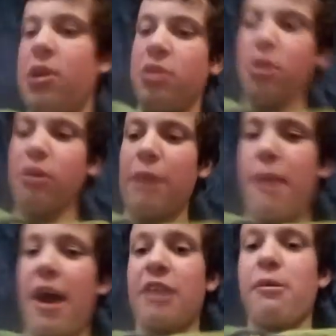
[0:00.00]
Don't get
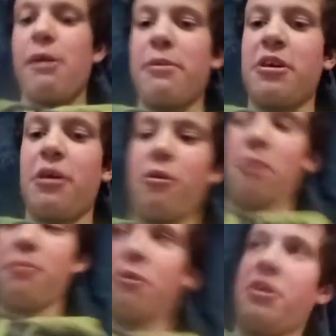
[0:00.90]
mad at me because I'm not
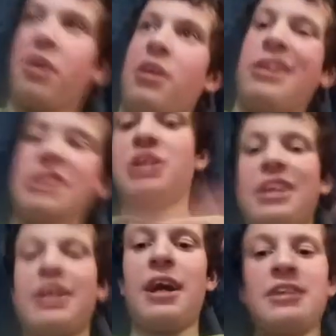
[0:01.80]
uploading. I'll see you
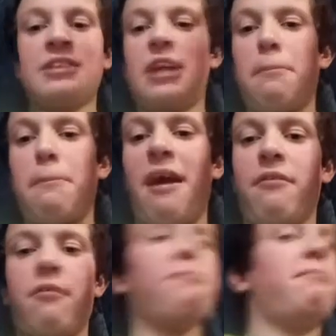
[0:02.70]
guys tomorrow.
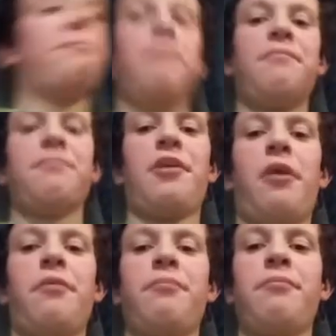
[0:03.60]
No,
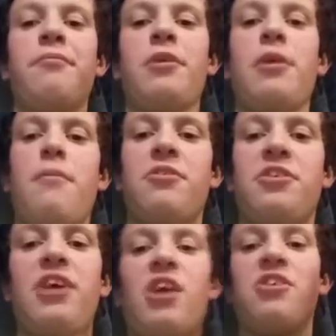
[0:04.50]
see
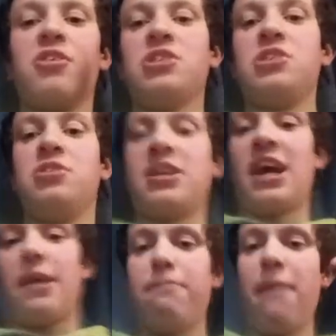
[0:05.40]
you guys on
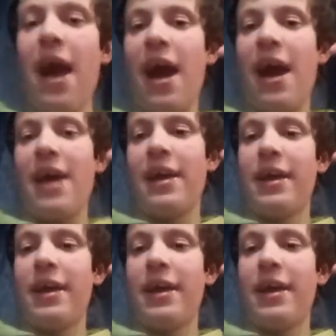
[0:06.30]
Tuesday. Bye.